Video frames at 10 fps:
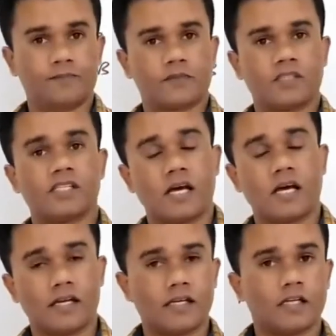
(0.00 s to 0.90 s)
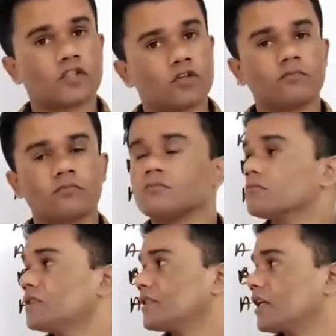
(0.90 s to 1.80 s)
It's ideal, so
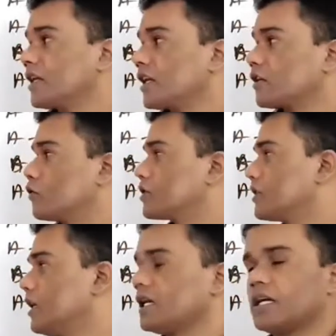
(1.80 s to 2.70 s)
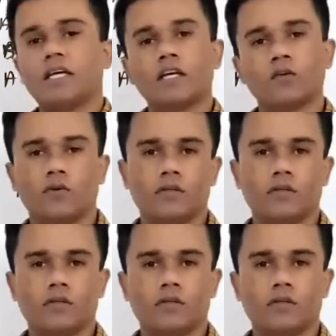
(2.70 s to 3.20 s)
attractive forces are equal.